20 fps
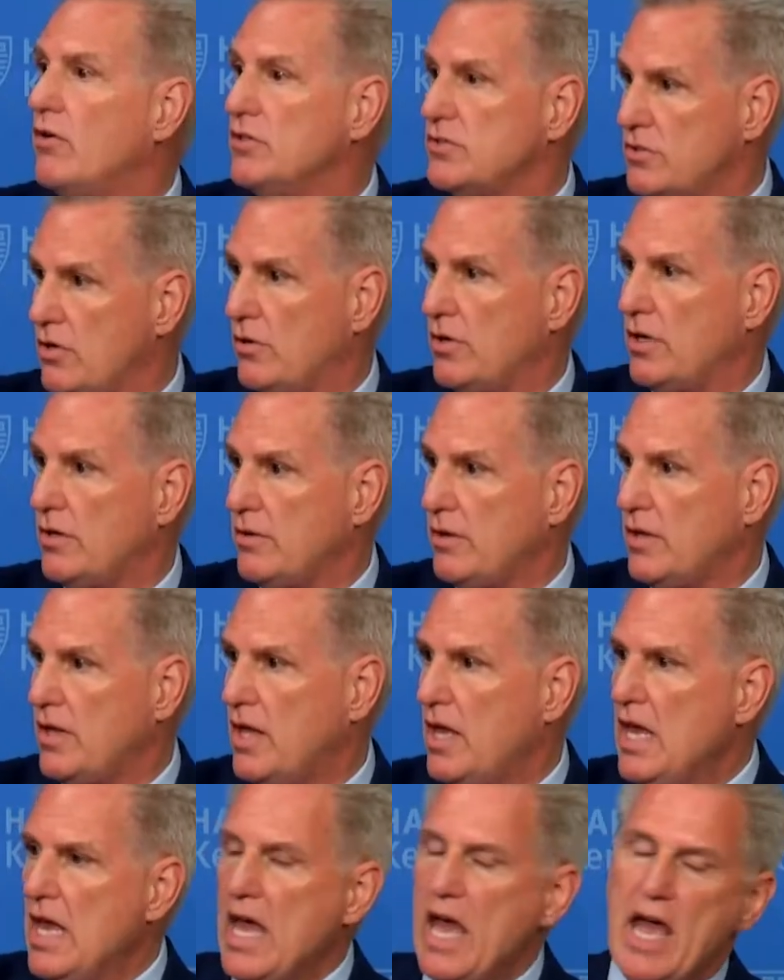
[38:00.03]
Arizona.
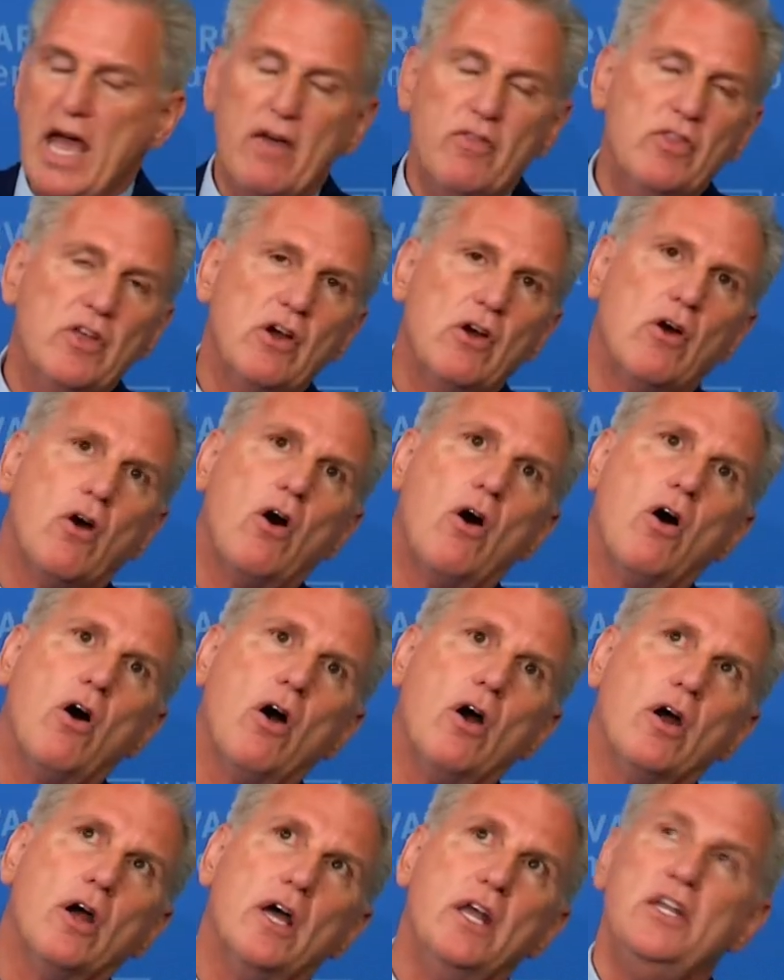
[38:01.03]
And there
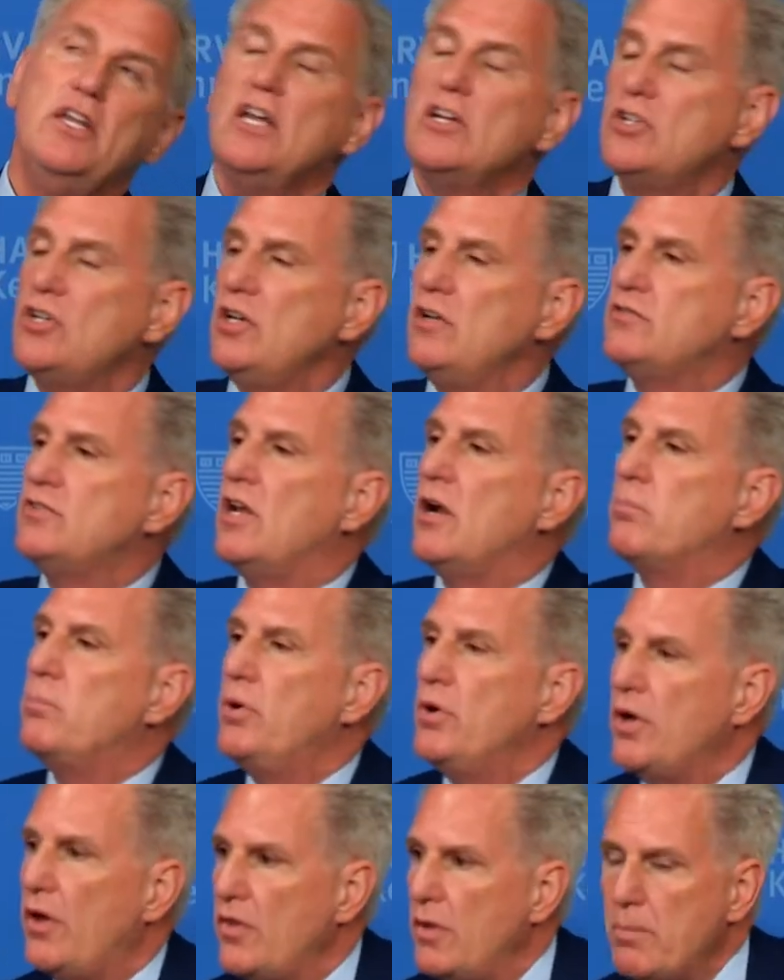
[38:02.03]
are initiatives that are
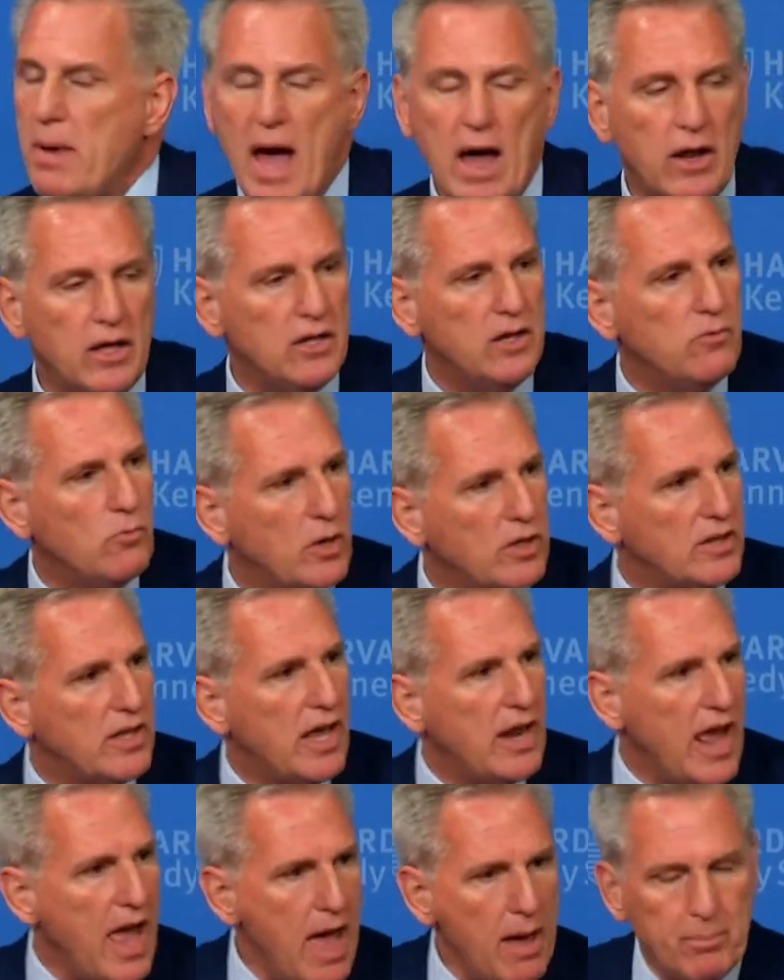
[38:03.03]
put on the ballot. And what
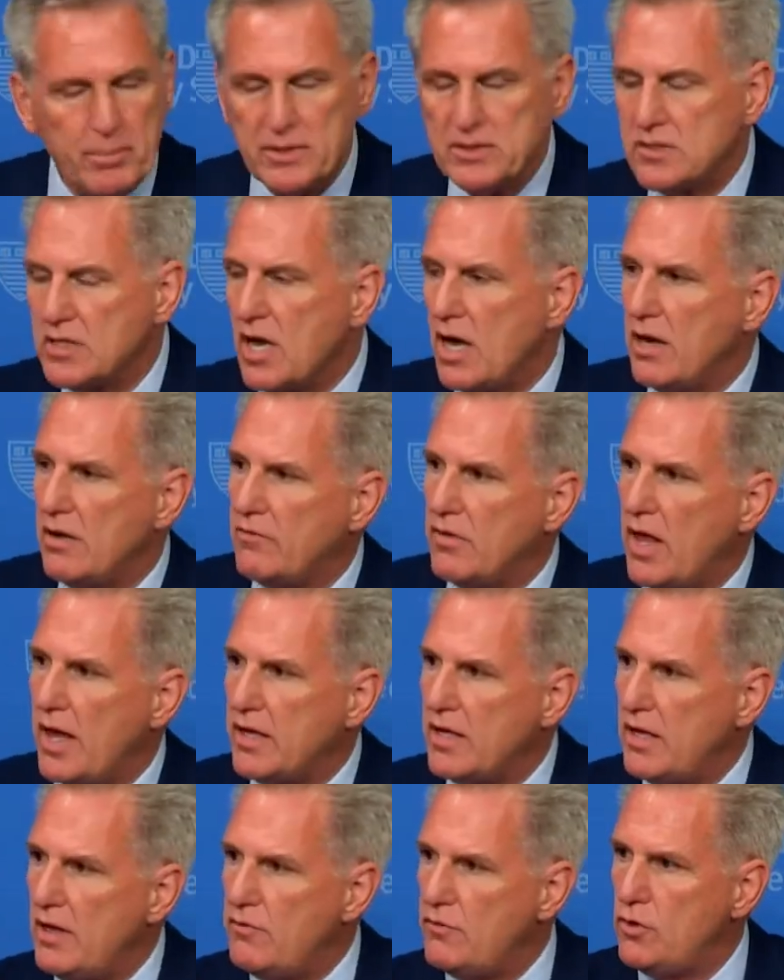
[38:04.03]
that happens, kind of
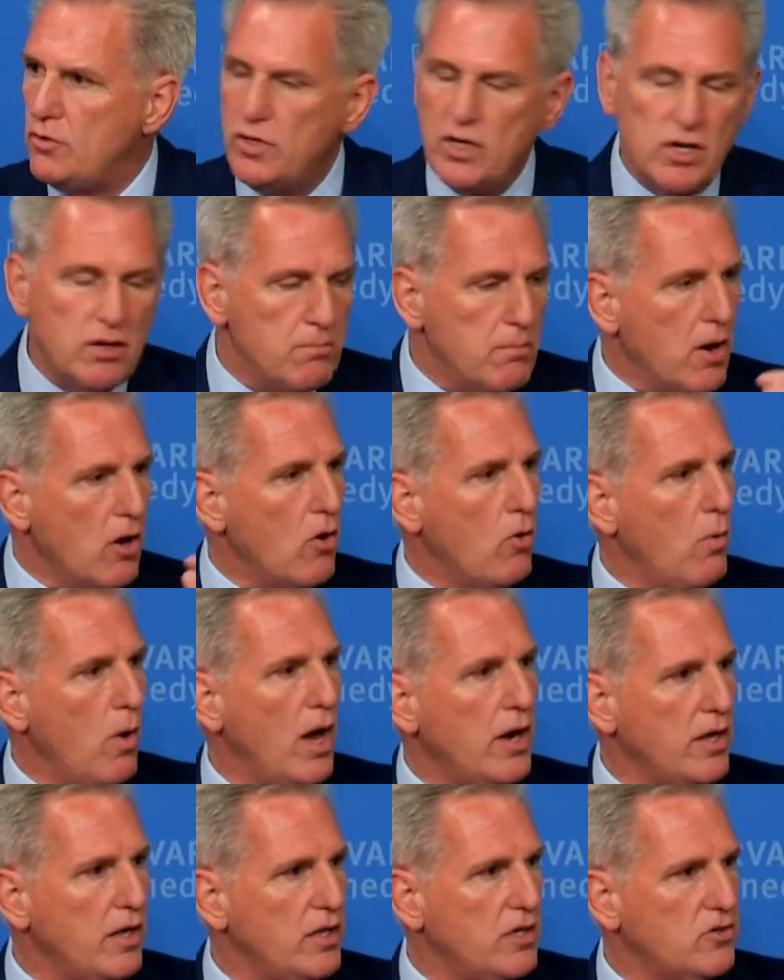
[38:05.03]
like if you did a
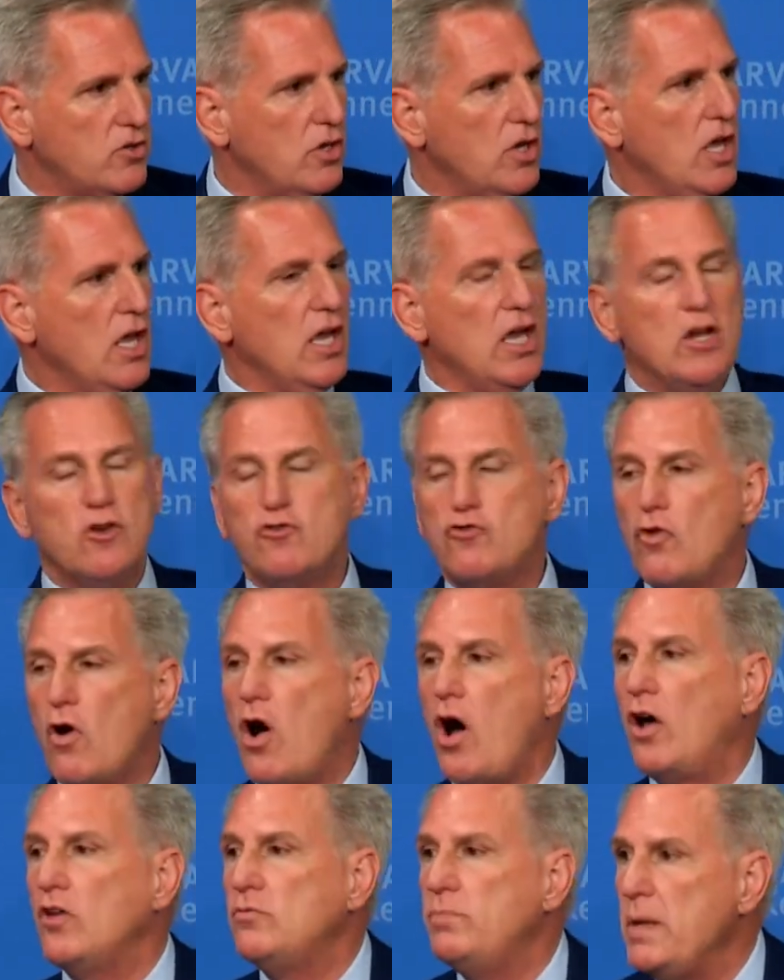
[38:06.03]
marijuana initiative, it
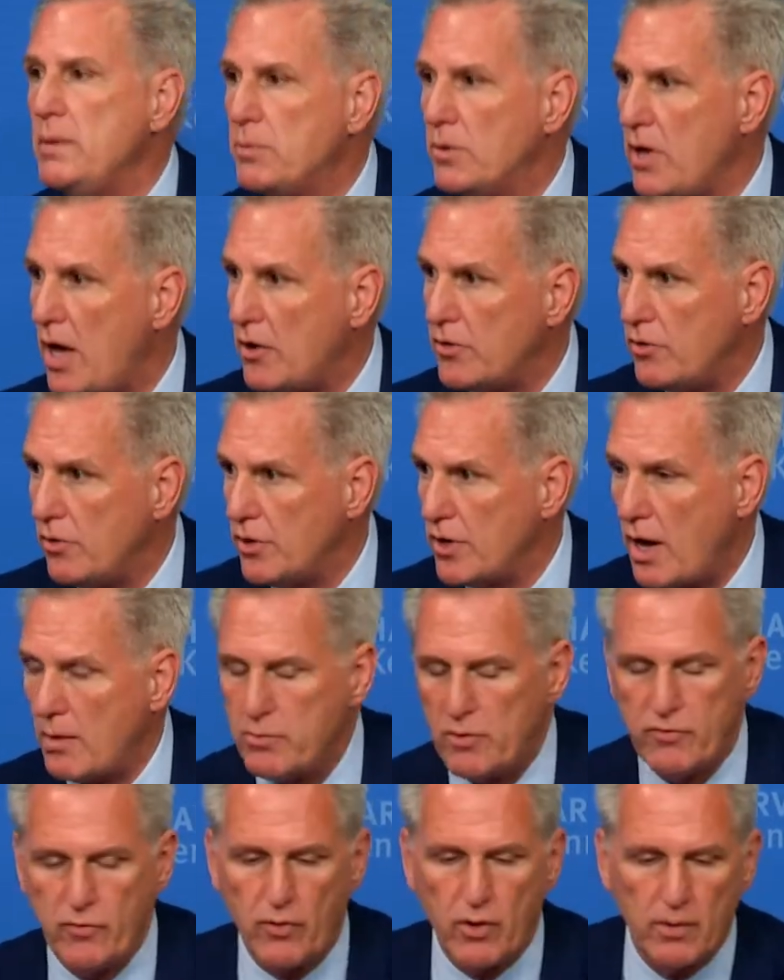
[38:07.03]
draws people out who are
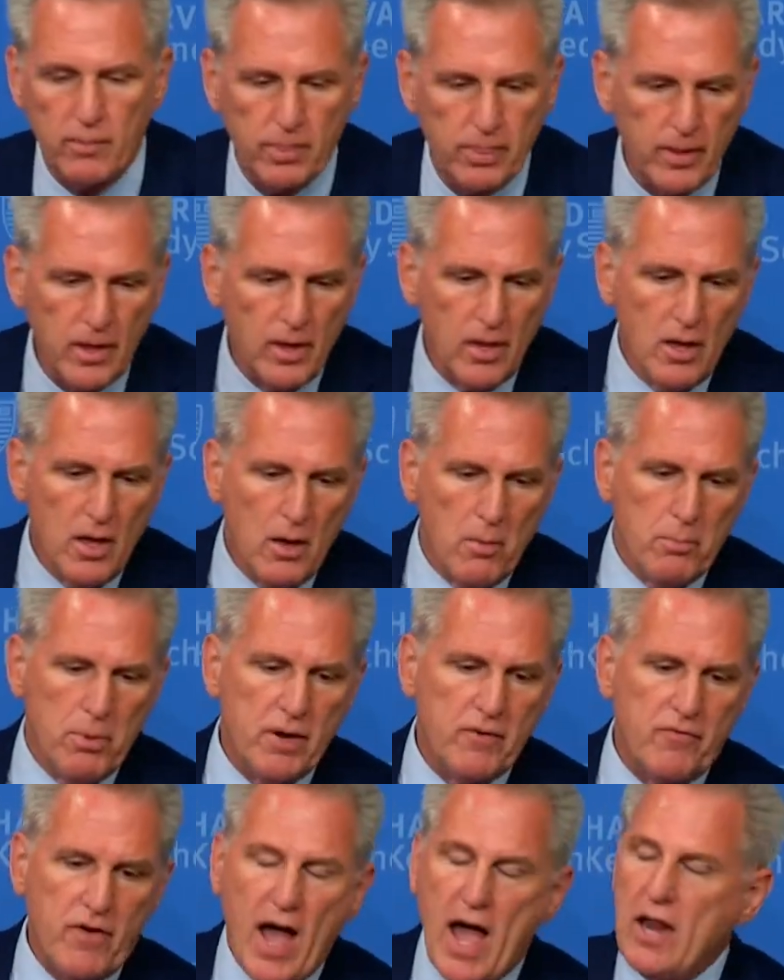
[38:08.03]
not before.
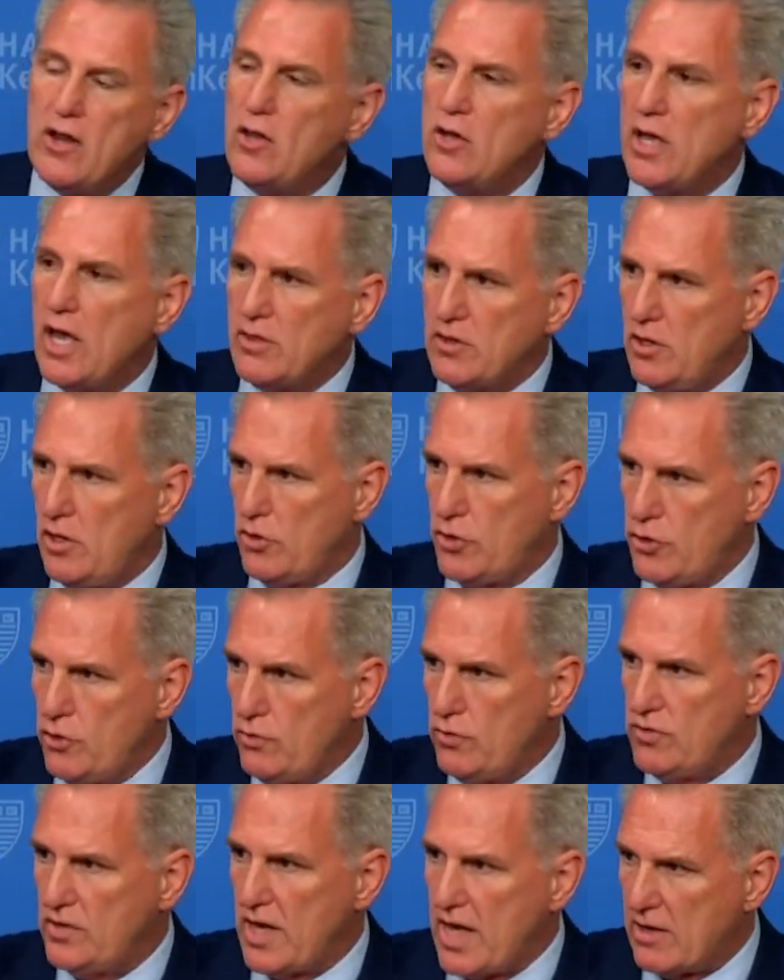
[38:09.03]
But if I look at the
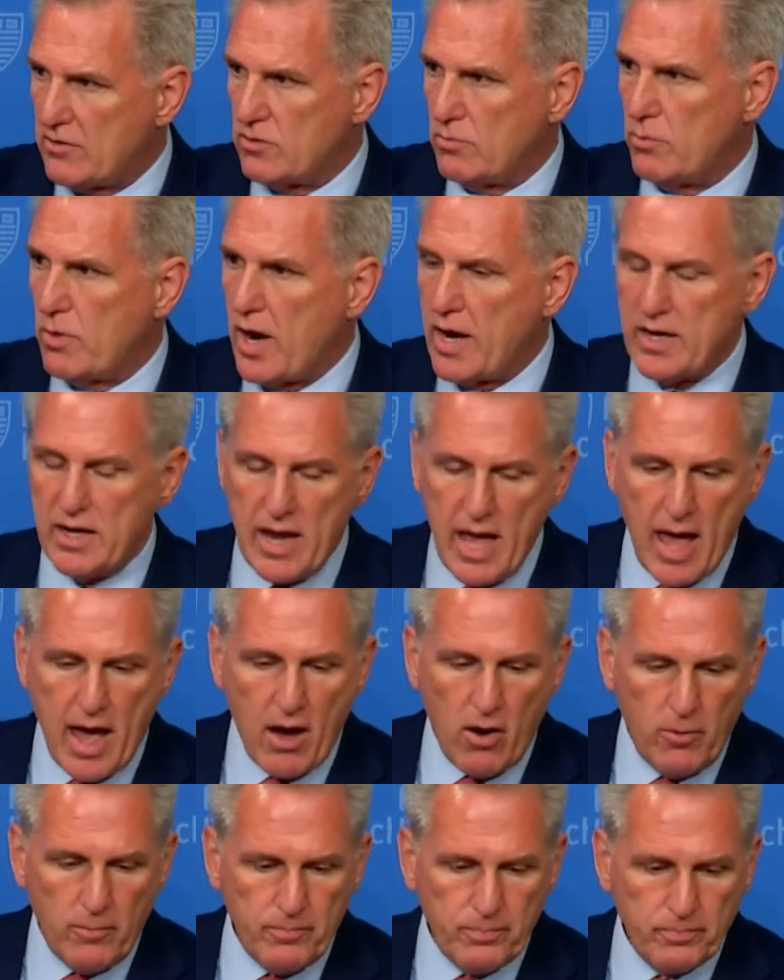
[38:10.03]
enthusiasm right
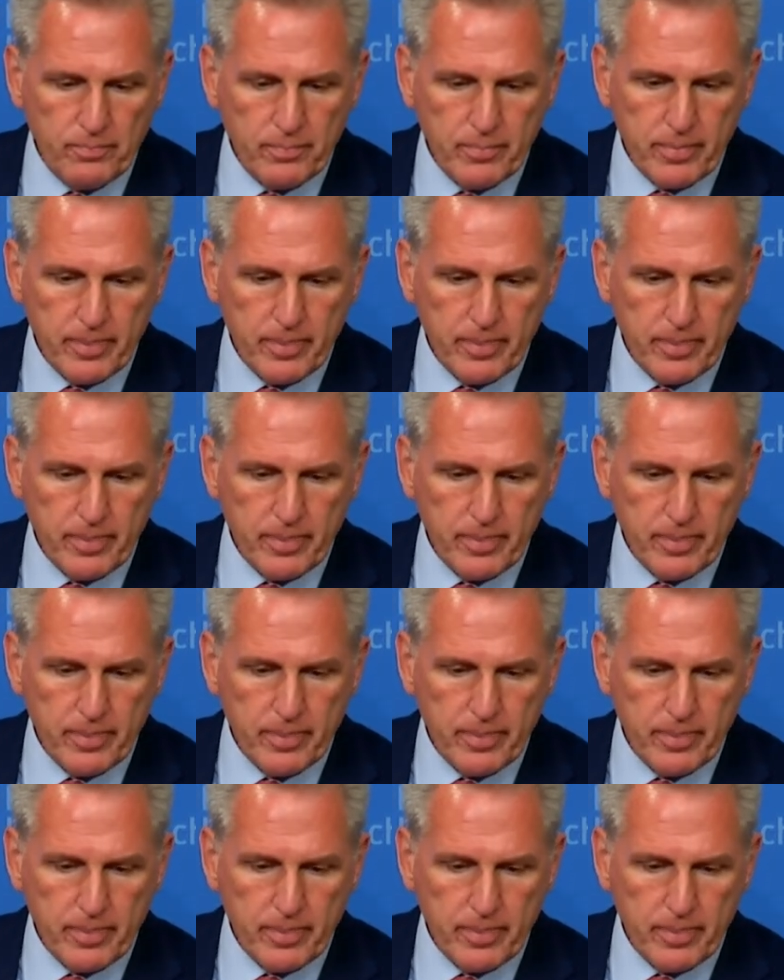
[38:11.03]
now,